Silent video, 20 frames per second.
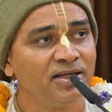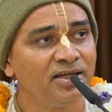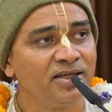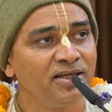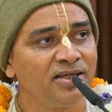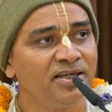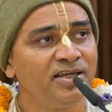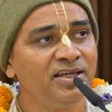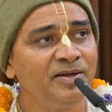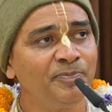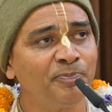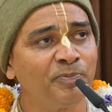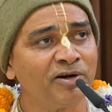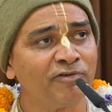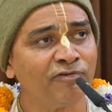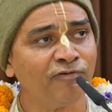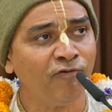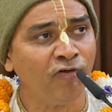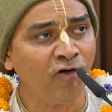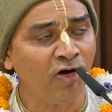he
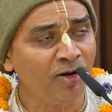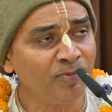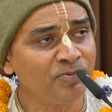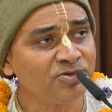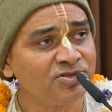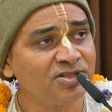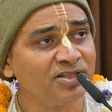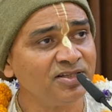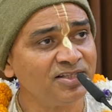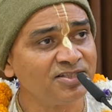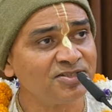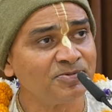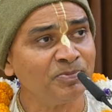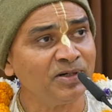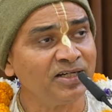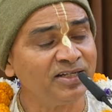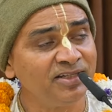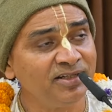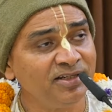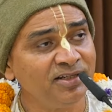performs in this
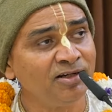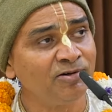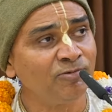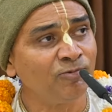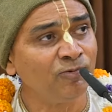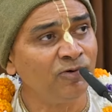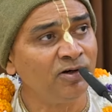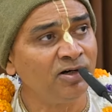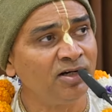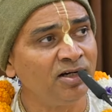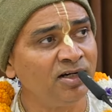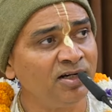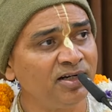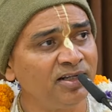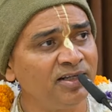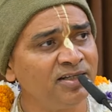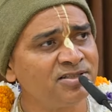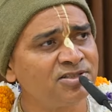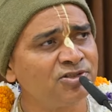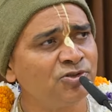material world
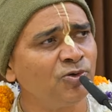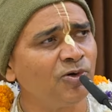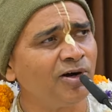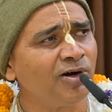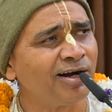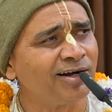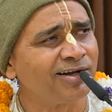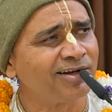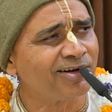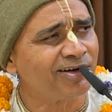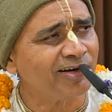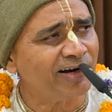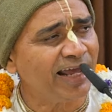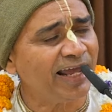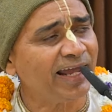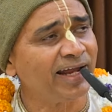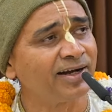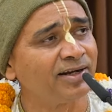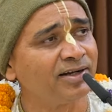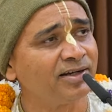is to
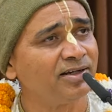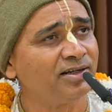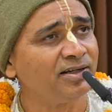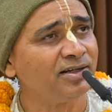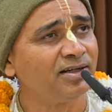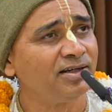attract.